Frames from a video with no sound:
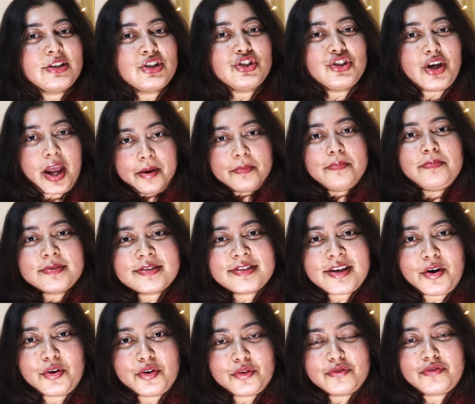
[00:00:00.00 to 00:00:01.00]
gems
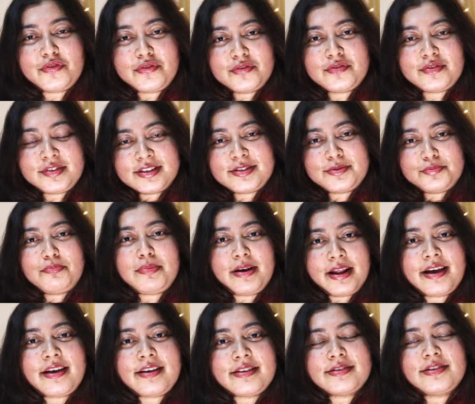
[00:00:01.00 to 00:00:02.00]
out of this
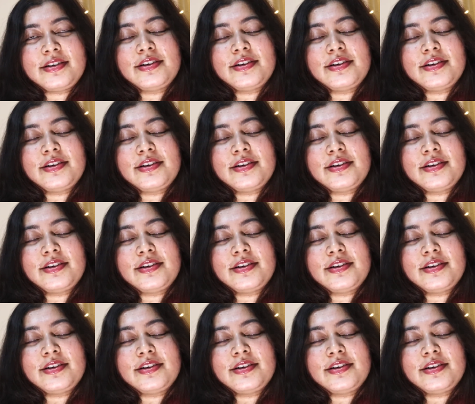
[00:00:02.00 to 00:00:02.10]
place.